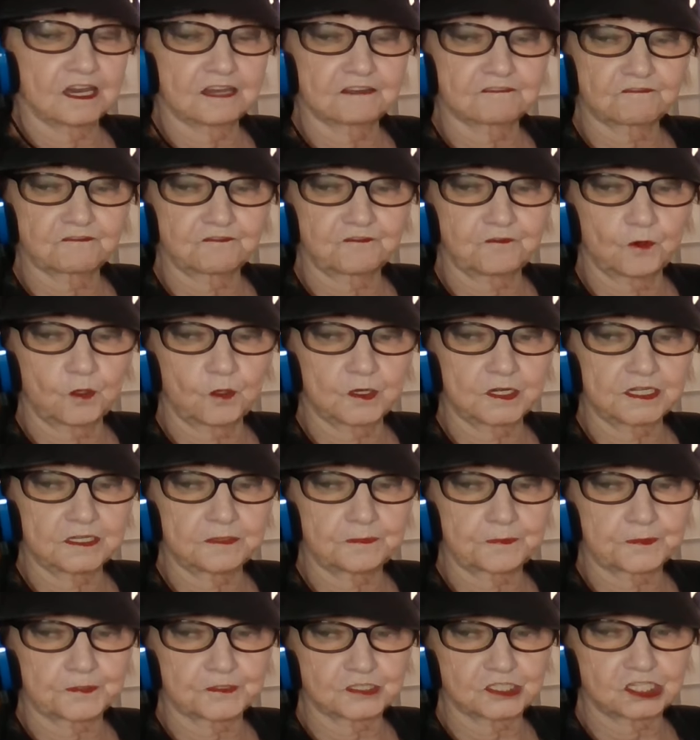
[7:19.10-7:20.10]
and
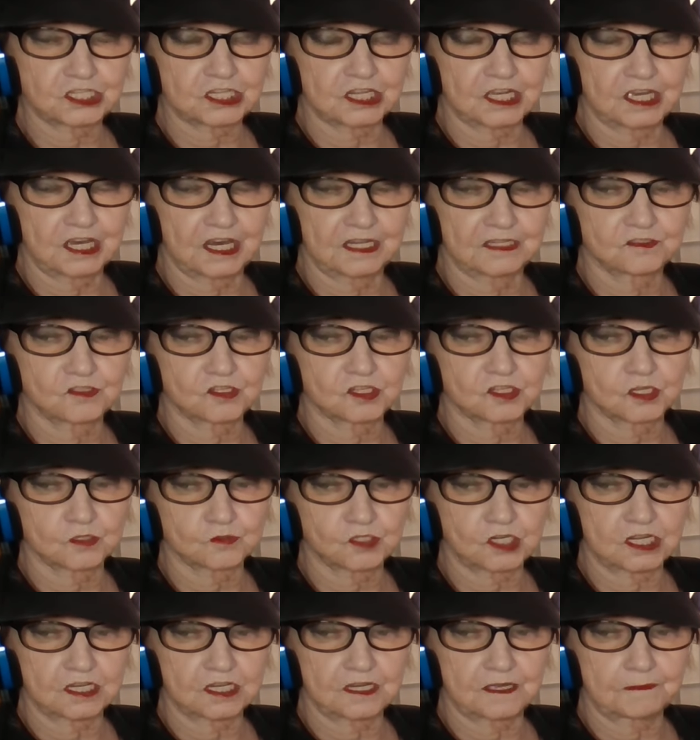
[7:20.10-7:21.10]
40%,
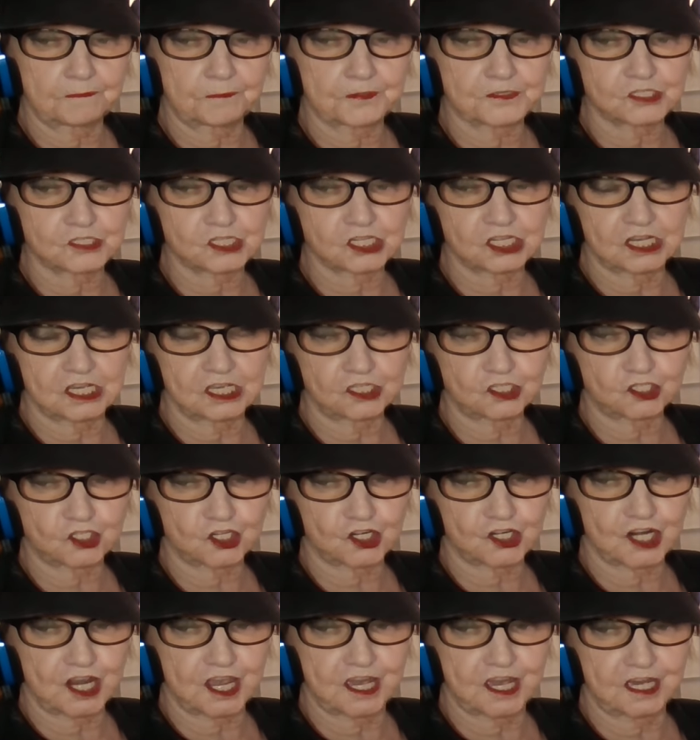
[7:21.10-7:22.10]
so 10%
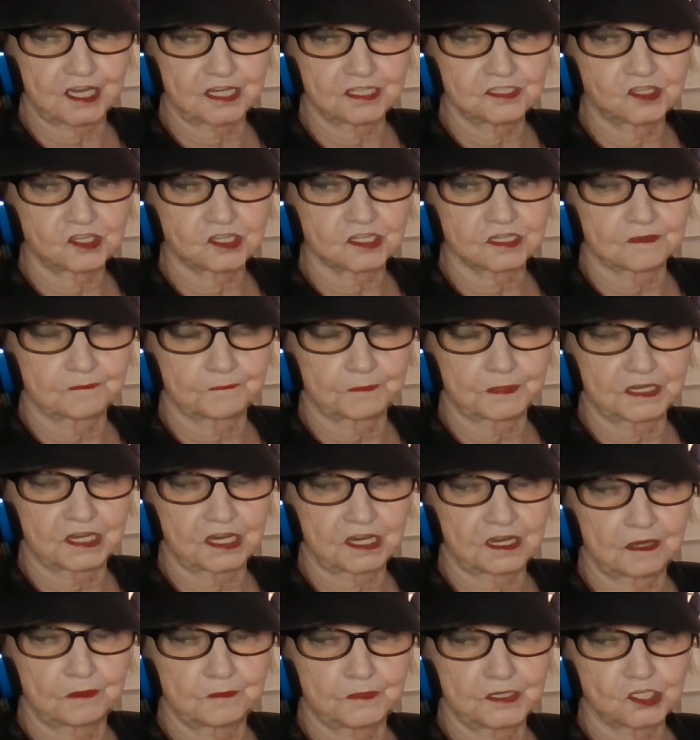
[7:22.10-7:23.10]
chance of
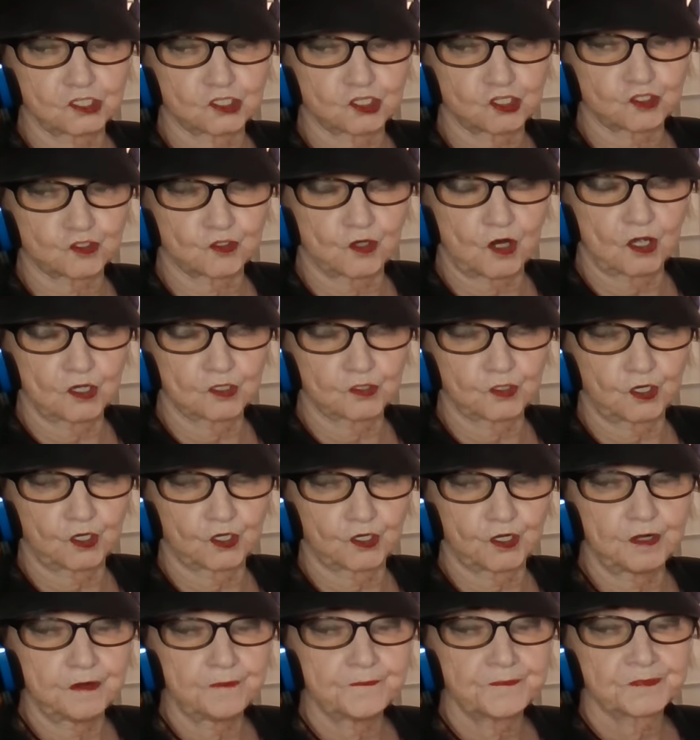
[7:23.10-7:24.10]
becoming
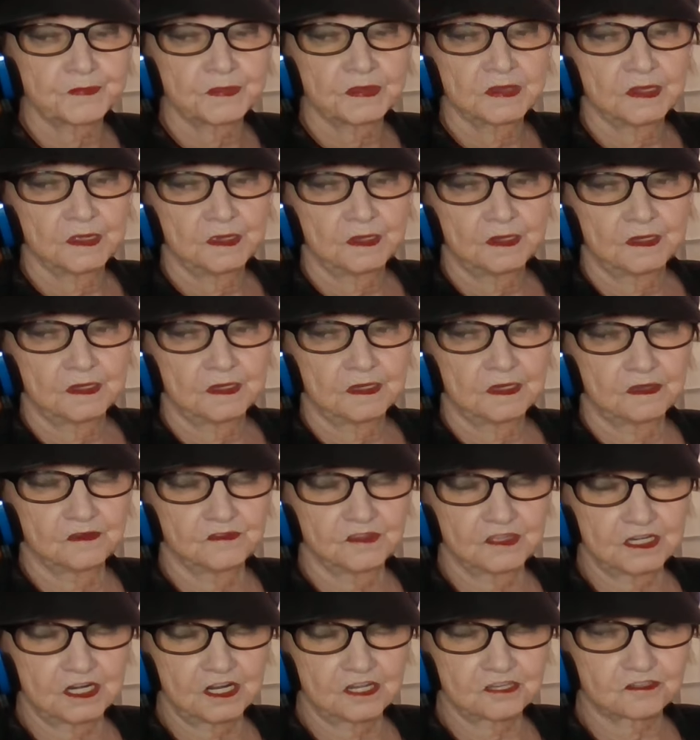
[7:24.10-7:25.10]
stronger
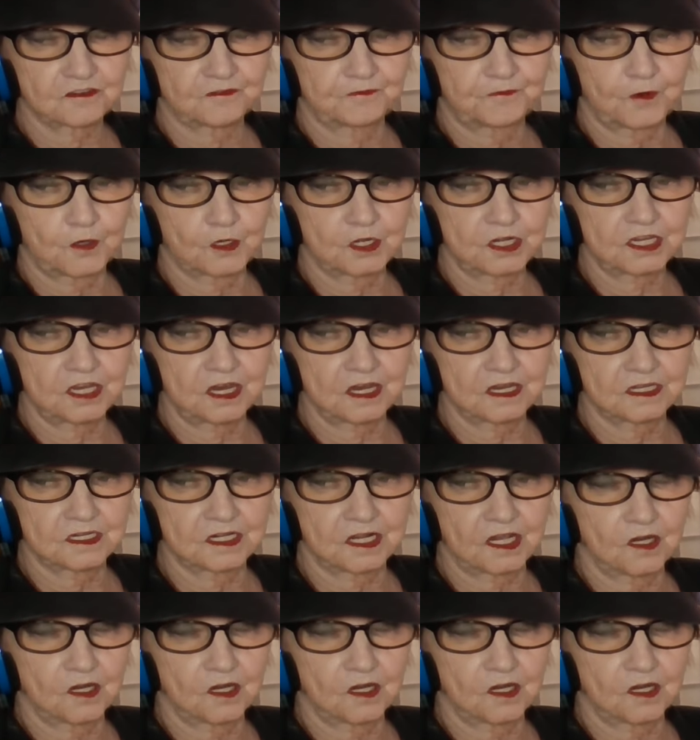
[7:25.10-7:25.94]
in the next 48